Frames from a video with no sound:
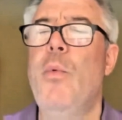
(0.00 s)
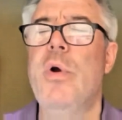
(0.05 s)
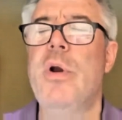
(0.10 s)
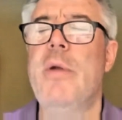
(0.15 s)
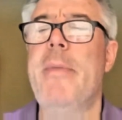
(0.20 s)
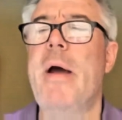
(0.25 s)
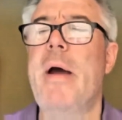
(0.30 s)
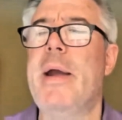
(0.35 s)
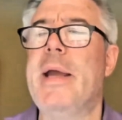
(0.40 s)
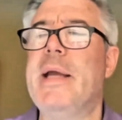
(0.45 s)

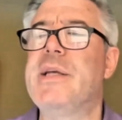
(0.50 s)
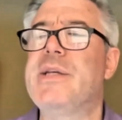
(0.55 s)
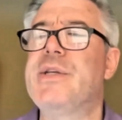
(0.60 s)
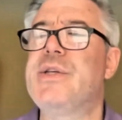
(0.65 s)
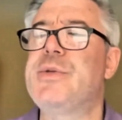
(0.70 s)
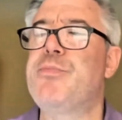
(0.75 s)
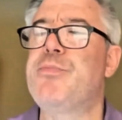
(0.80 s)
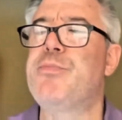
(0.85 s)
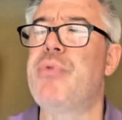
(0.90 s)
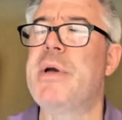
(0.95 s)
What about
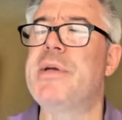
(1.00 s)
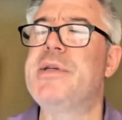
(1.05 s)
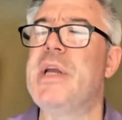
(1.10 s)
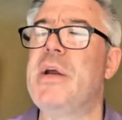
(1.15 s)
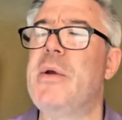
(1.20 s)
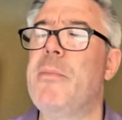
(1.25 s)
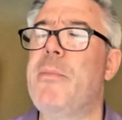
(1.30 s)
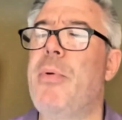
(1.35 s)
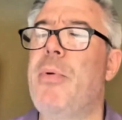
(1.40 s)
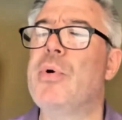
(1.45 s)

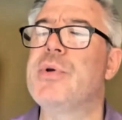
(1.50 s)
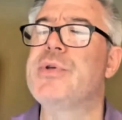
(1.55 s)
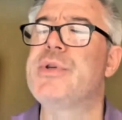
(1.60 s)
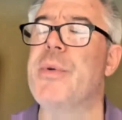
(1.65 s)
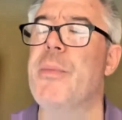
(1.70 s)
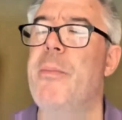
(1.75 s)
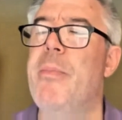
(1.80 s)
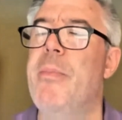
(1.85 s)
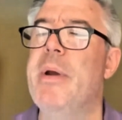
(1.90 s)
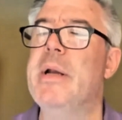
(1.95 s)
expressing
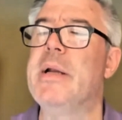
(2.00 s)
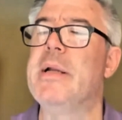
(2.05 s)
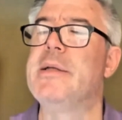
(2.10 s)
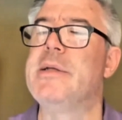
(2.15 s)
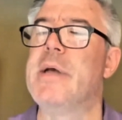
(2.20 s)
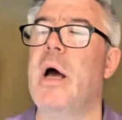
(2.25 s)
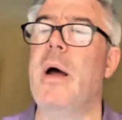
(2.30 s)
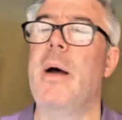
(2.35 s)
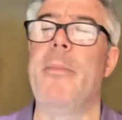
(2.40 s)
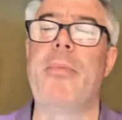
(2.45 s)

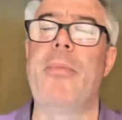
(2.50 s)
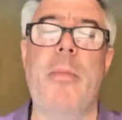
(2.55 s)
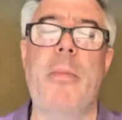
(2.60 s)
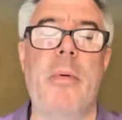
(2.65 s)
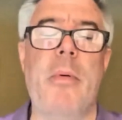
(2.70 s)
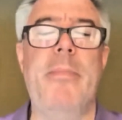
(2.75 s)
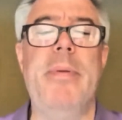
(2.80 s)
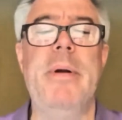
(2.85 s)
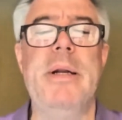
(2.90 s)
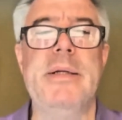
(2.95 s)

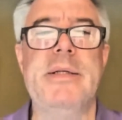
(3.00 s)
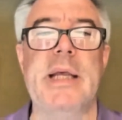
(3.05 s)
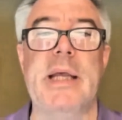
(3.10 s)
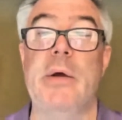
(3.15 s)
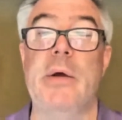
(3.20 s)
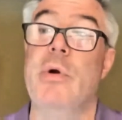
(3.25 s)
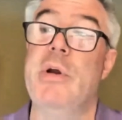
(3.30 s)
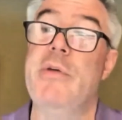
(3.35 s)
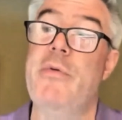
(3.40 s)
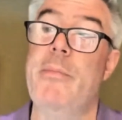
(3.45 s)

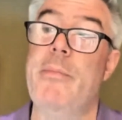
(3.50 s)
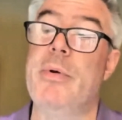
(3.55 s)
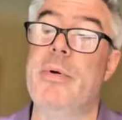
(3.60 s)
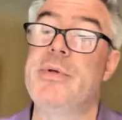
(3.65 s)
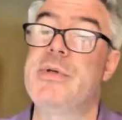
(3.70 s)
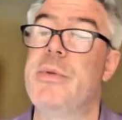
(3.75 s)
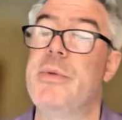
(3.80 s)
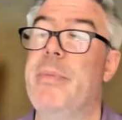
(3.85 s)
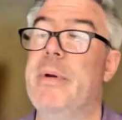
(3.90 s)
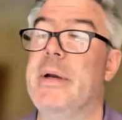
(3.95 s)
probability or even
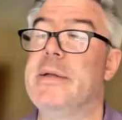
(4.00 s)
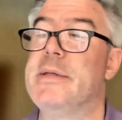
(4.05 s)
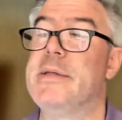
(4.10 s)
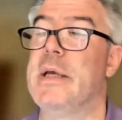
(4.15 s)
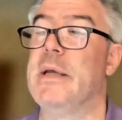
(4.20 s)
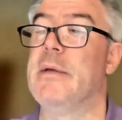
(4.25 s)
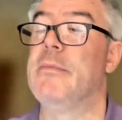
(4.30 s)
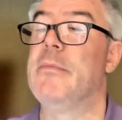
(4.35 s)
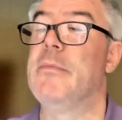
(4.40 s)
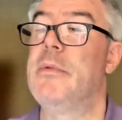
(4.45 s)

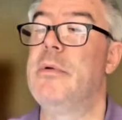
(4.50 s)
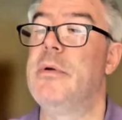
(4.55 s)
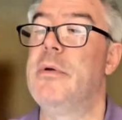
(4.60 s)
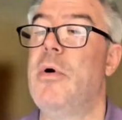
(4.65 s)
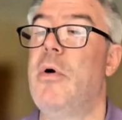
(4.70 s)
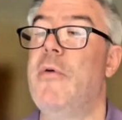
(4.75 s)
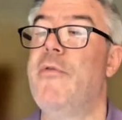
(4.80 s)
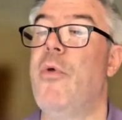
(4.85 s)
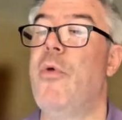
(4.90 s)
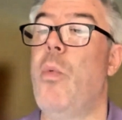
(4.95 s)
possibility
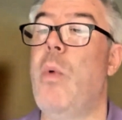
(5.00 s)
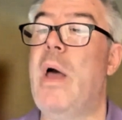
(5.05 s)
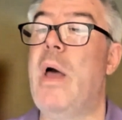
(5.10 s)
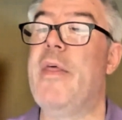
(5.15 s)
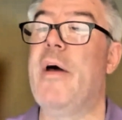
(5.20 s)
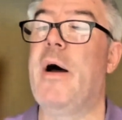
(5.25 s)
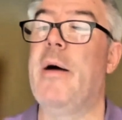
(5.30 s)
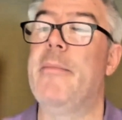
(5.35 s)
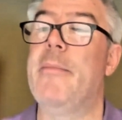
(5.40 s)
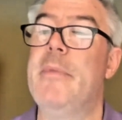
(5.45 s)
of the
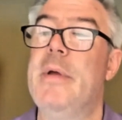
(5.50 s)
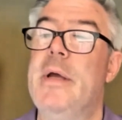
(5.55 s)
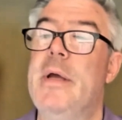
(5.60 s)
weather?